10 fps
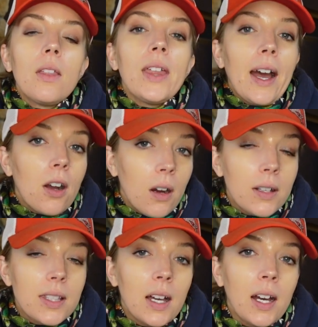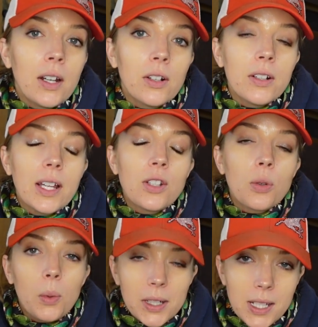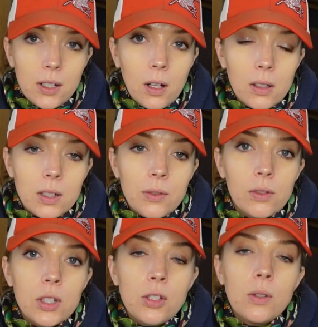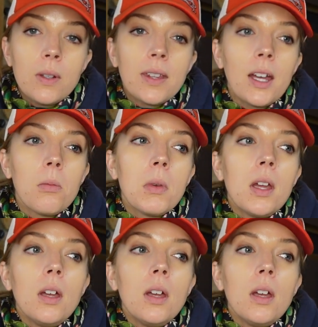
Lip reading: That cost $120 for the two of them.